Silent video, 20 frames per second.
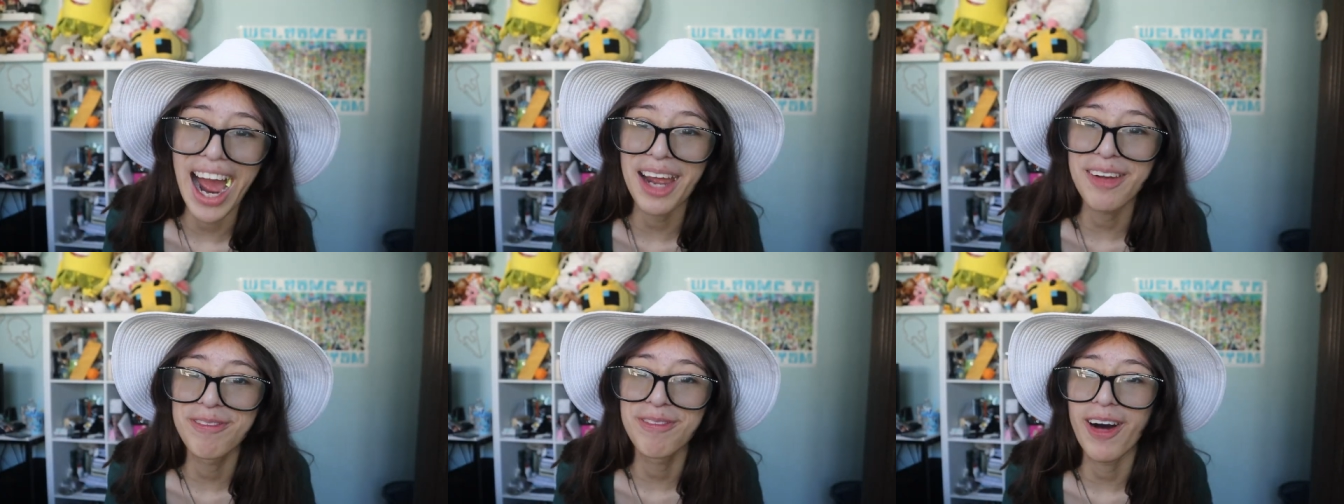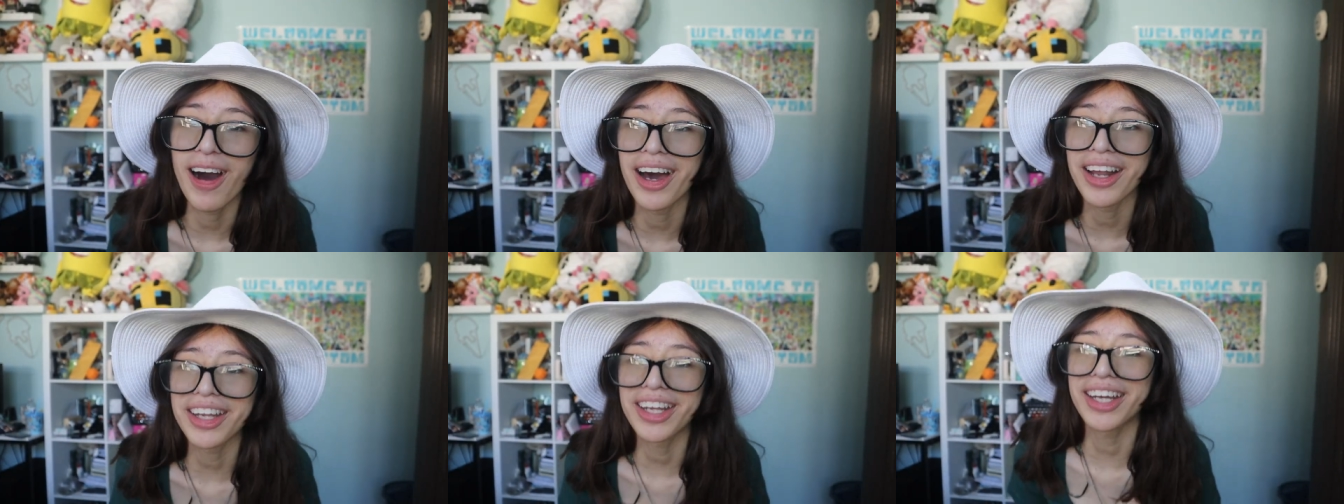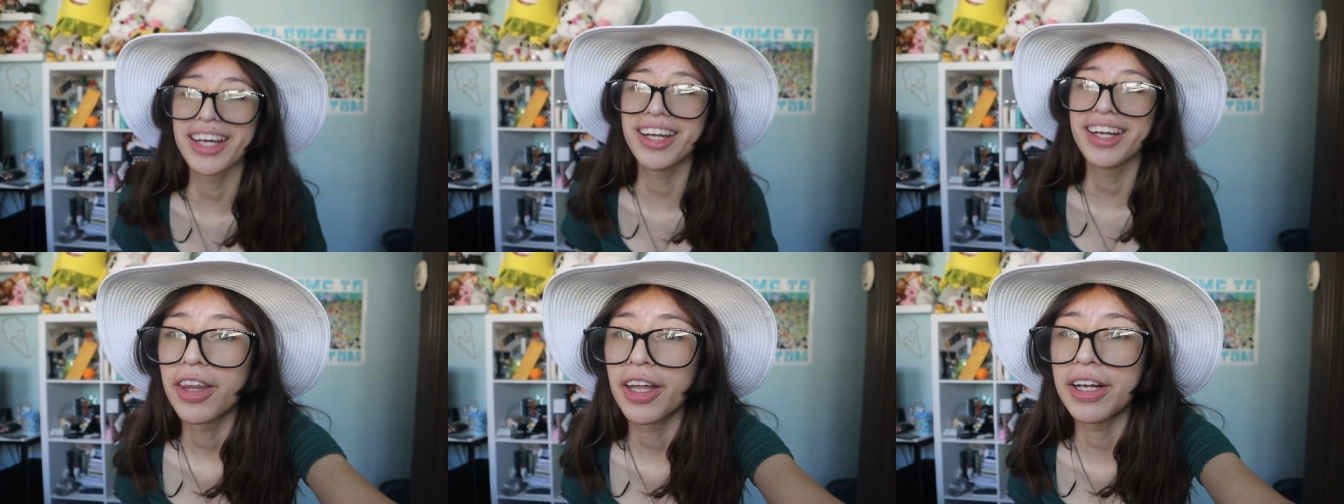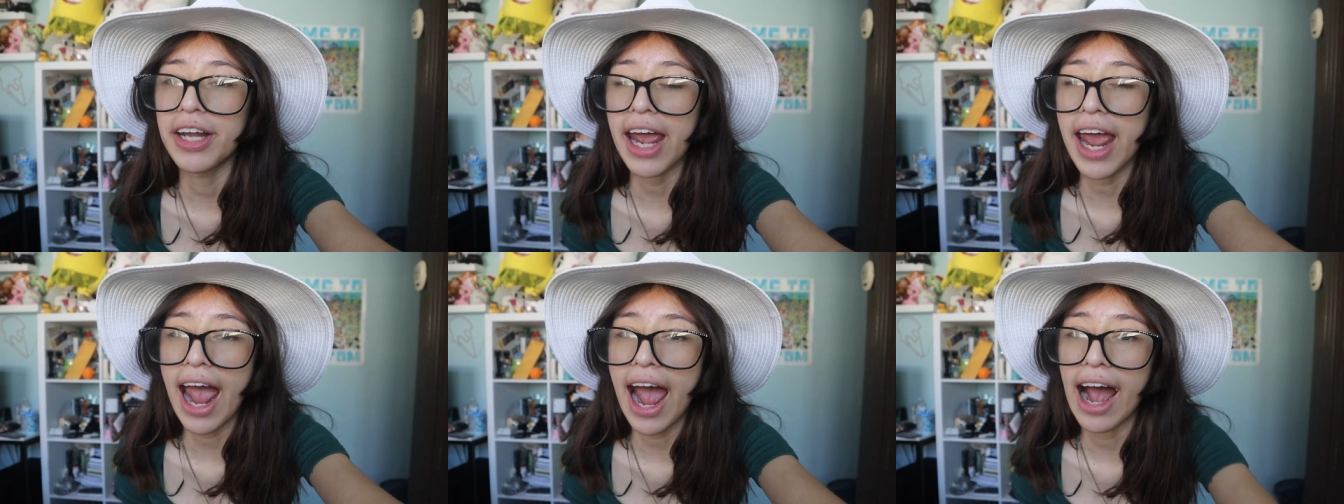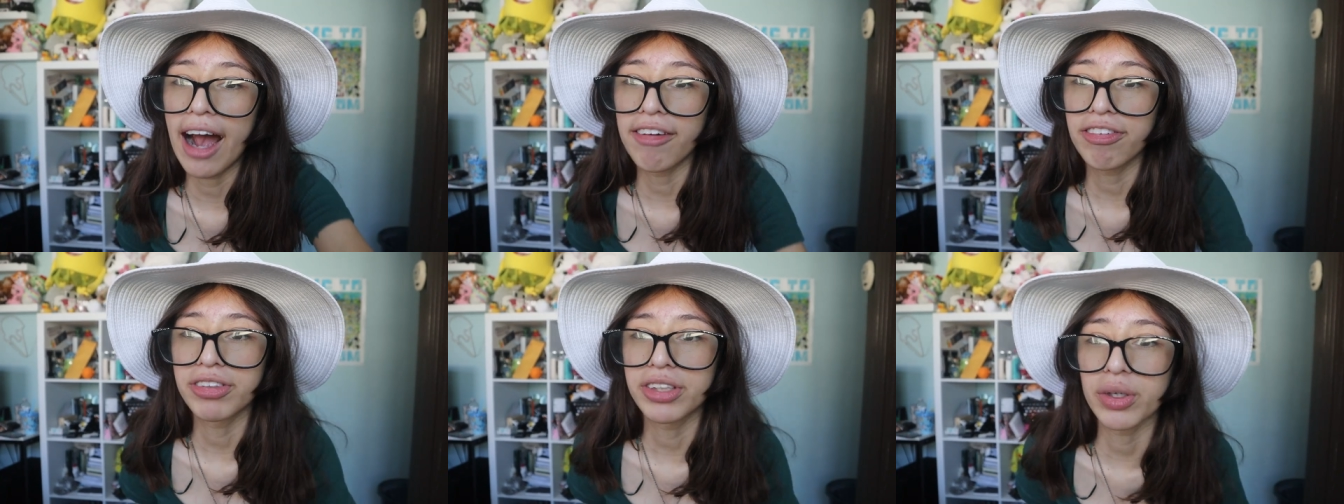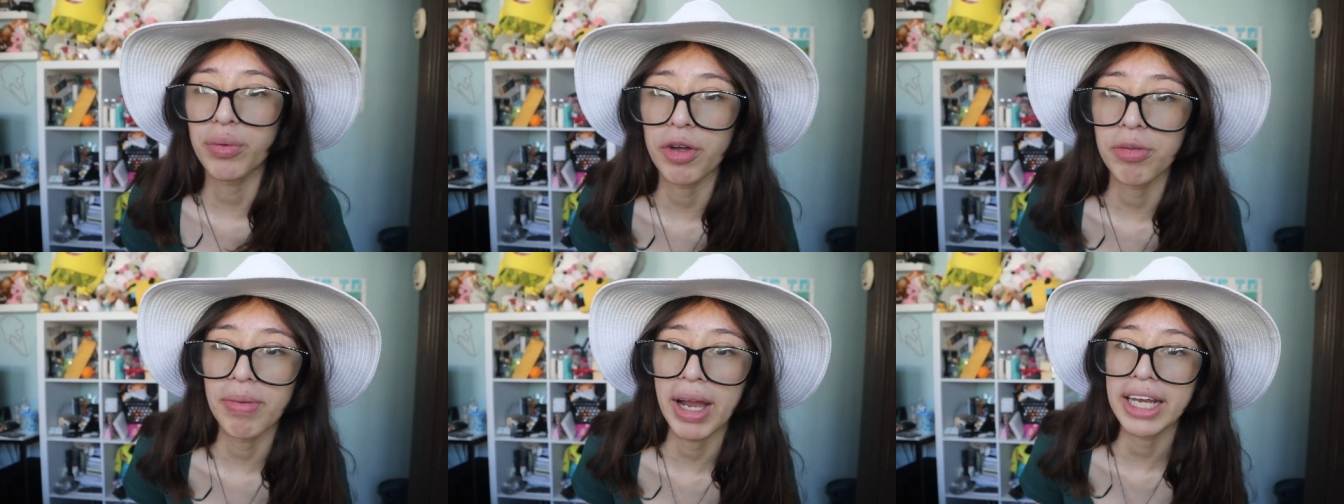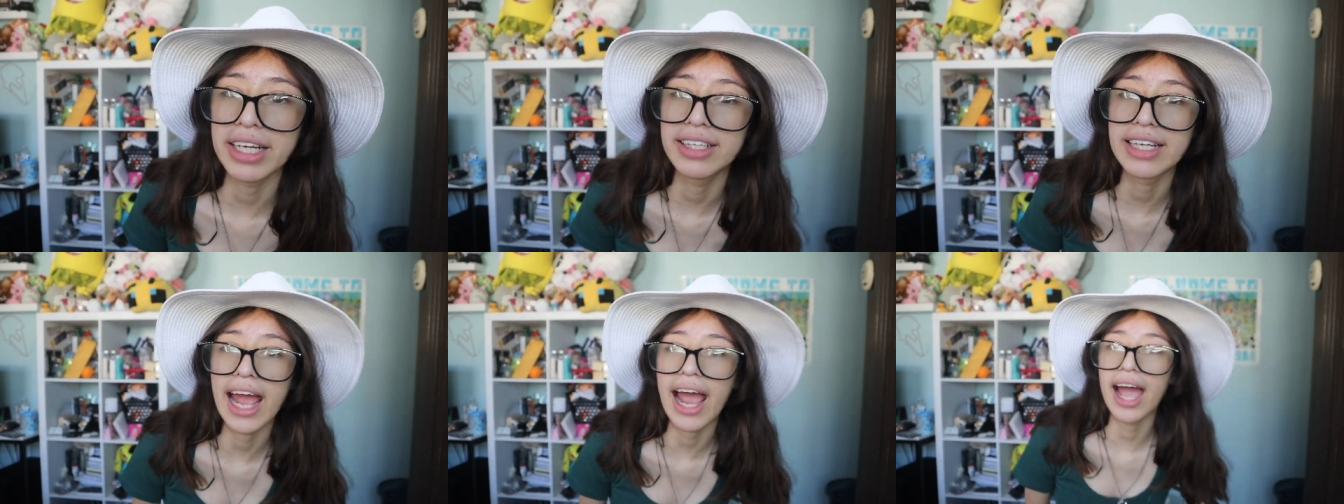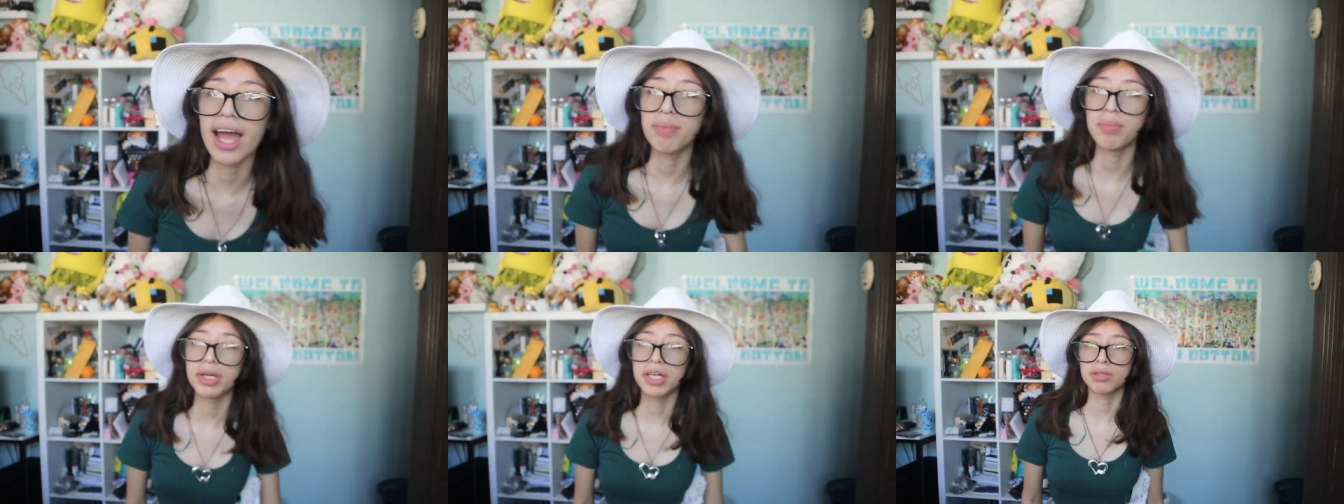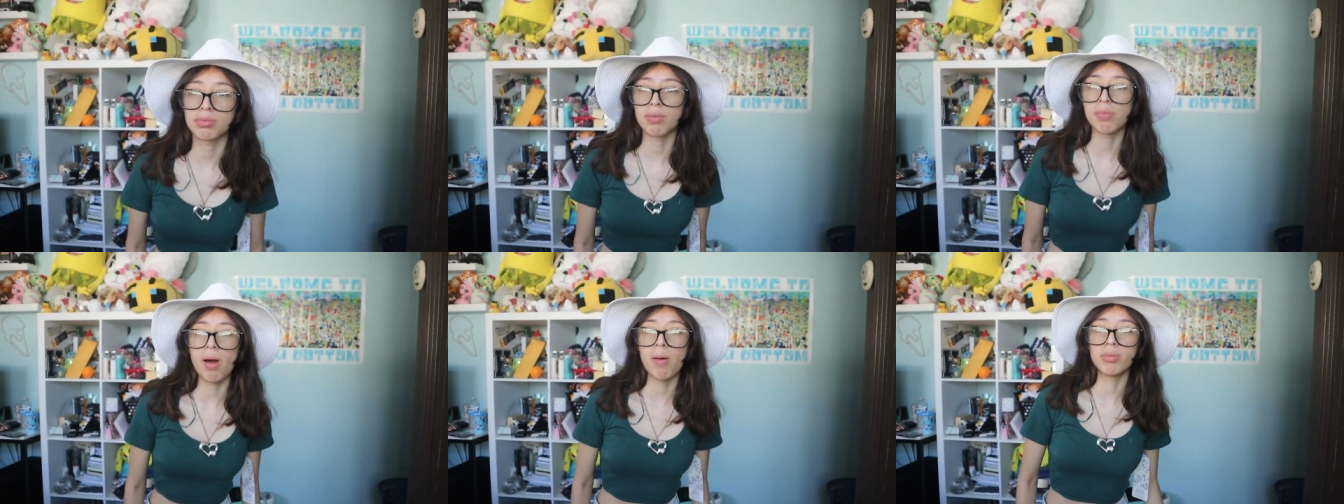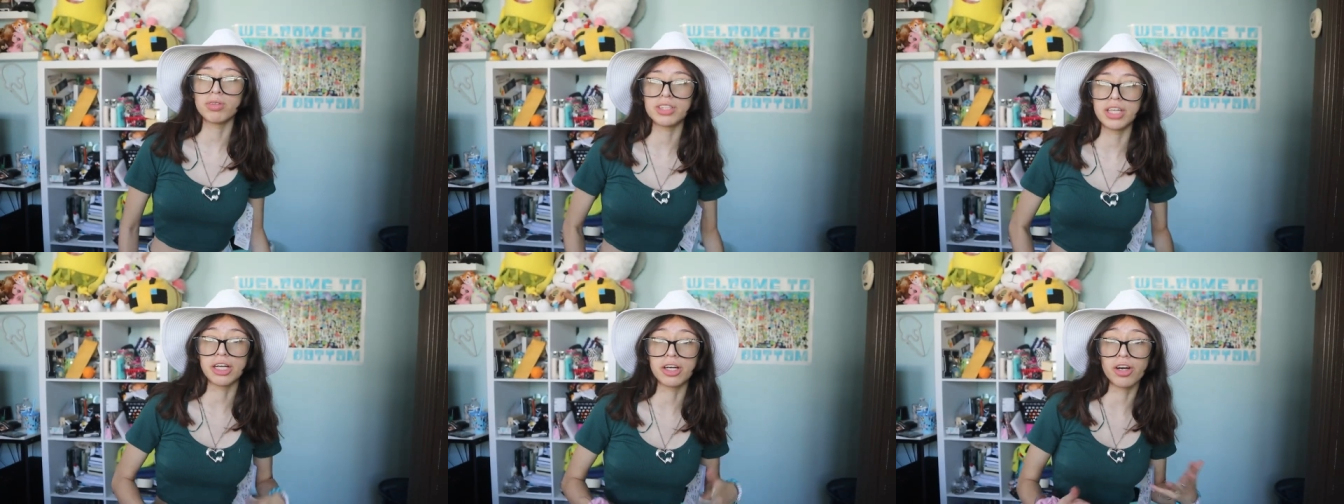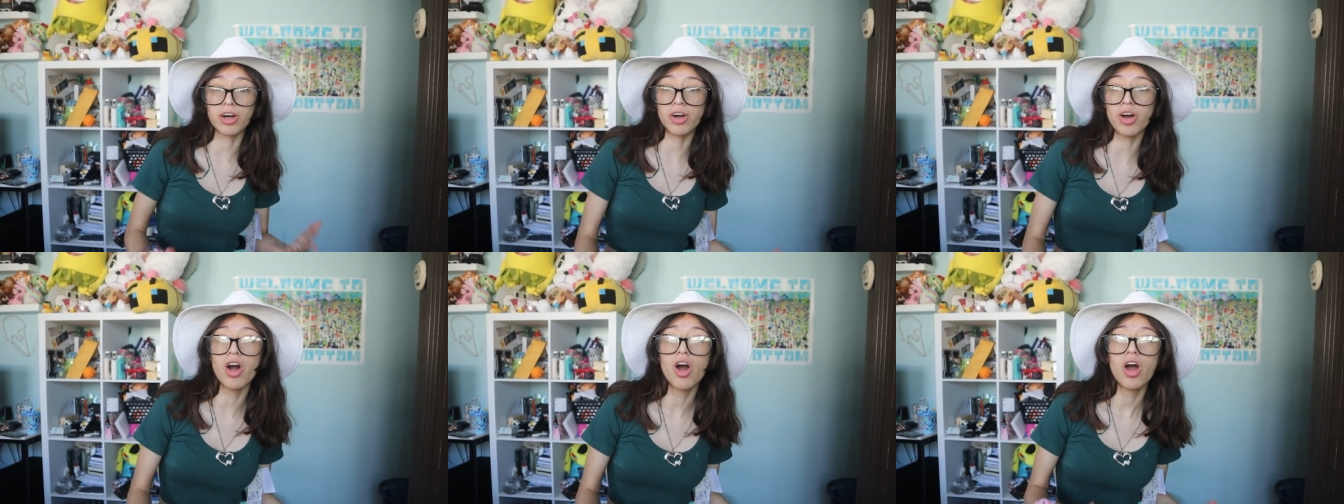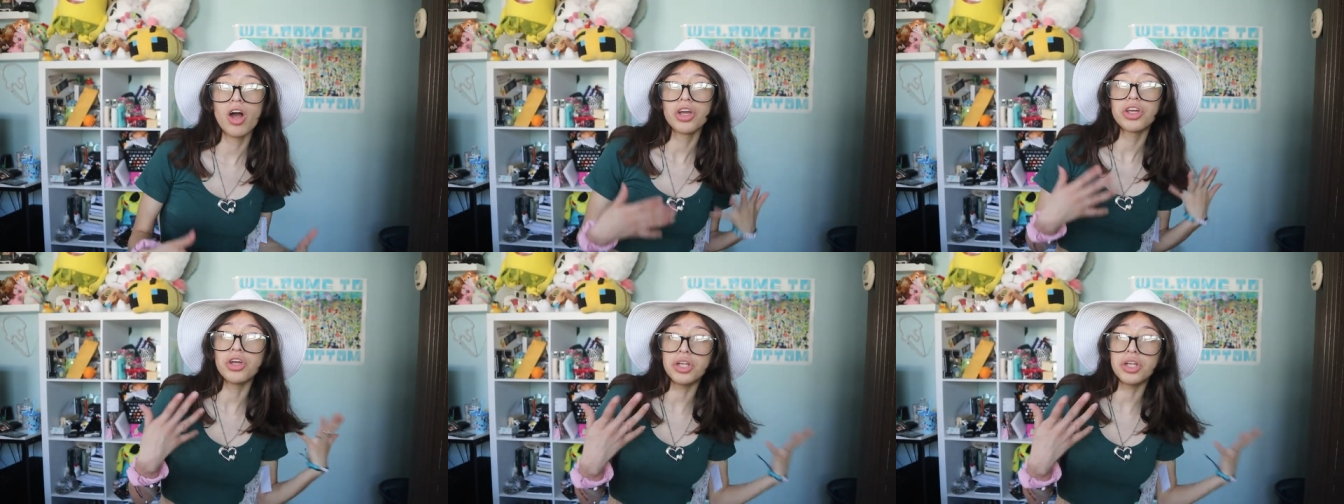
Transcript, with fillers: I bought it the day after with my dad because my mom was like, girl,